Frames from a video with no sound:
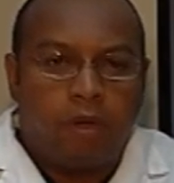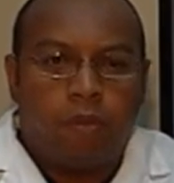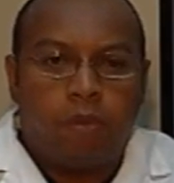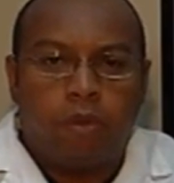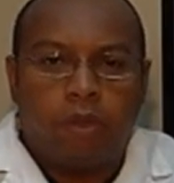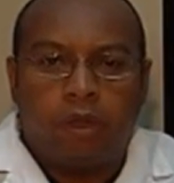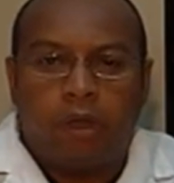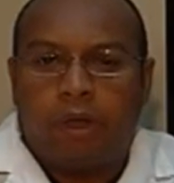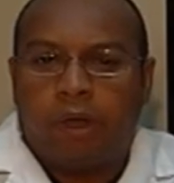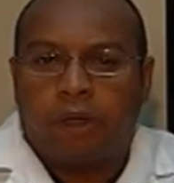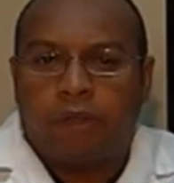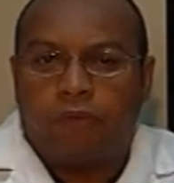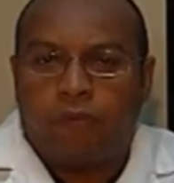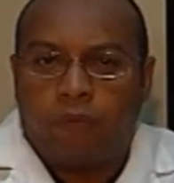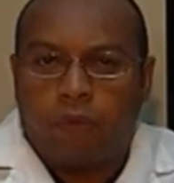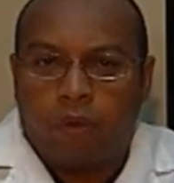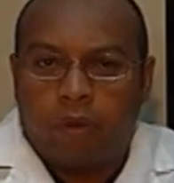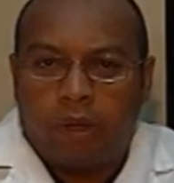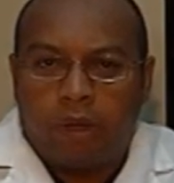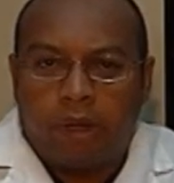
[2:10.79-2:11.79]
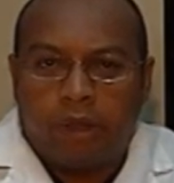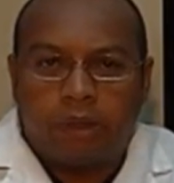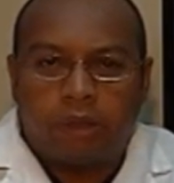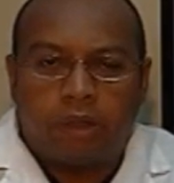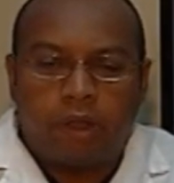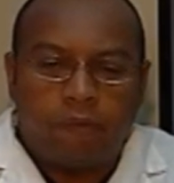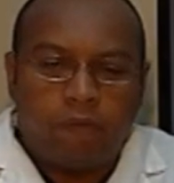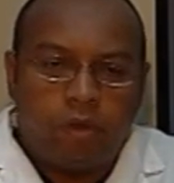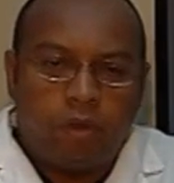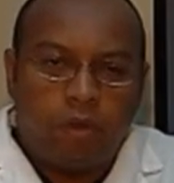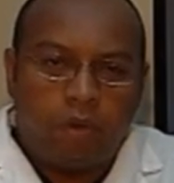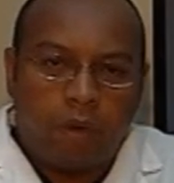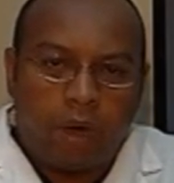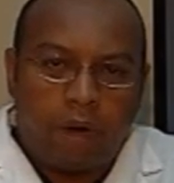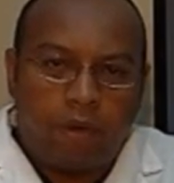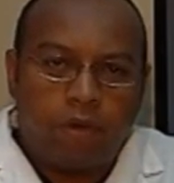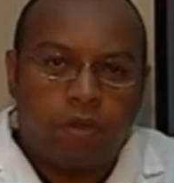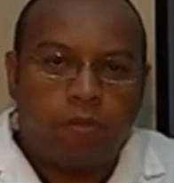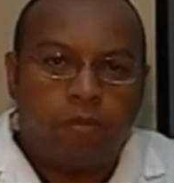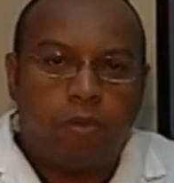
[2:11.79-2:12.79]
Within the next 48 to 72
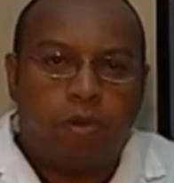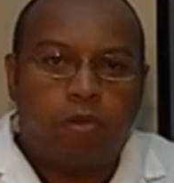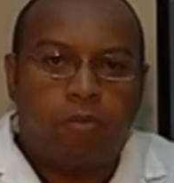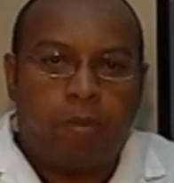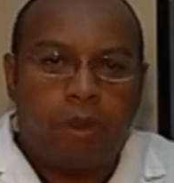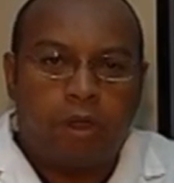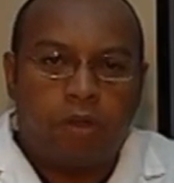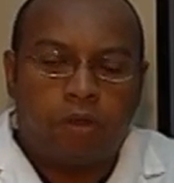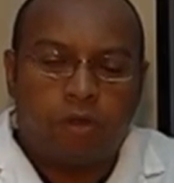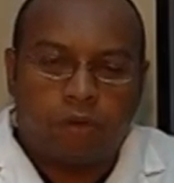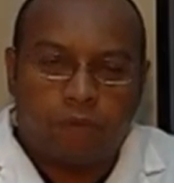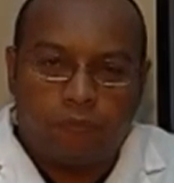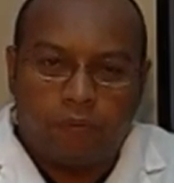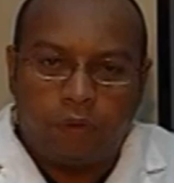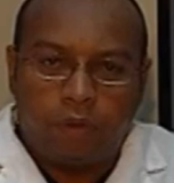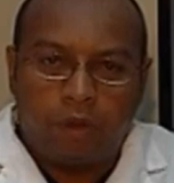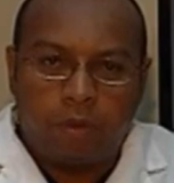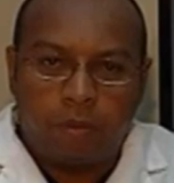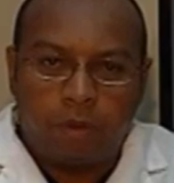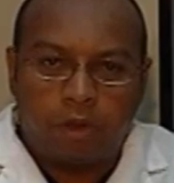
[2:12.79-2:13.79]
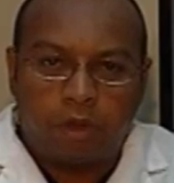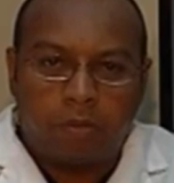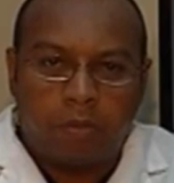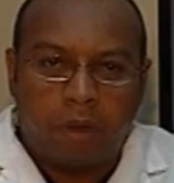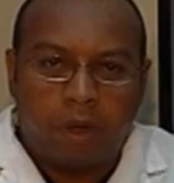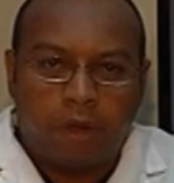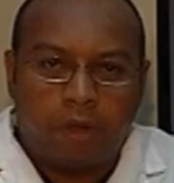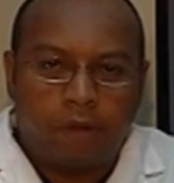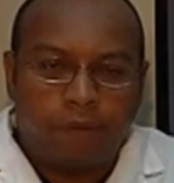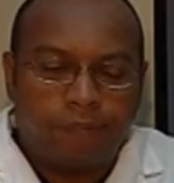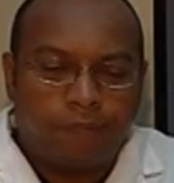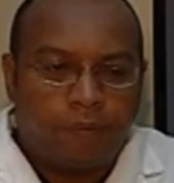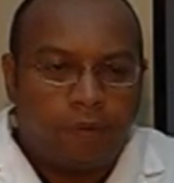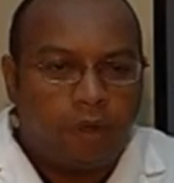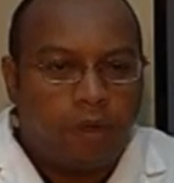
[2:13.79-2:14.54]
hours, most patients are feeling much better.